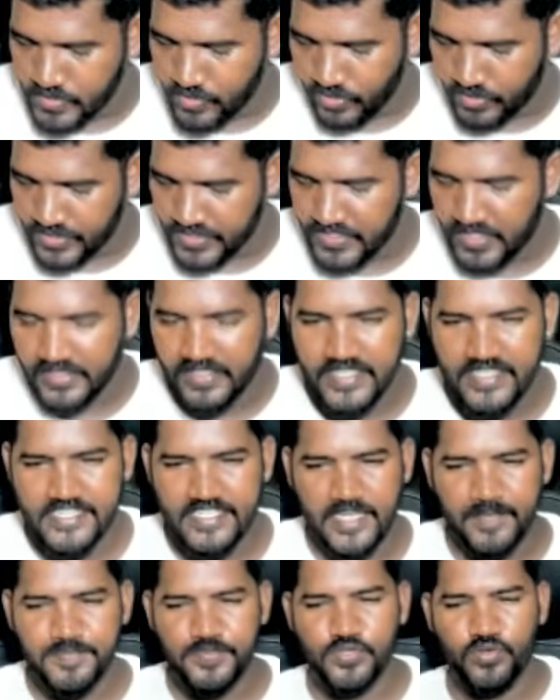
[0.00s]
these are the
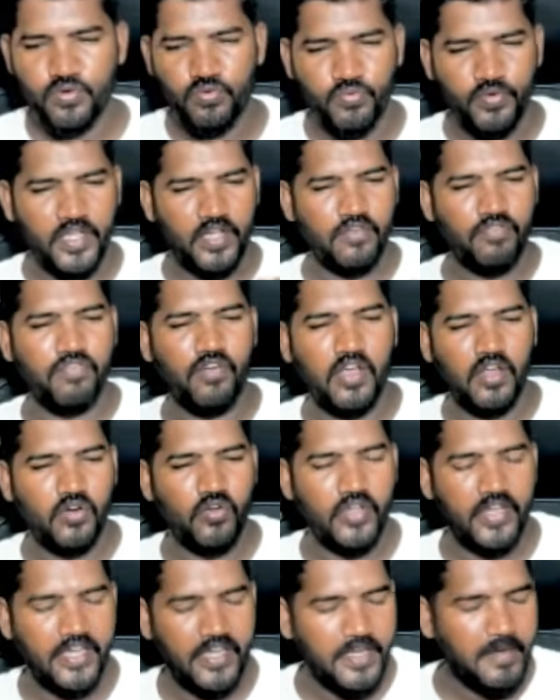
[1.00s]
steps we are
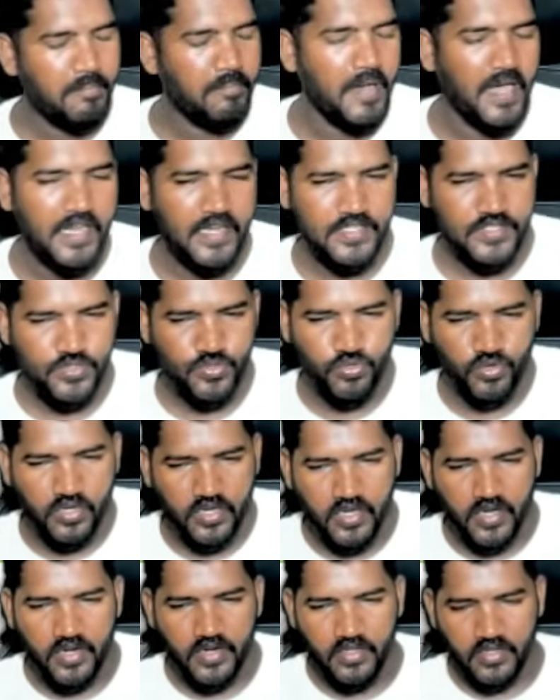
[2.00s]
following in balance scorecard.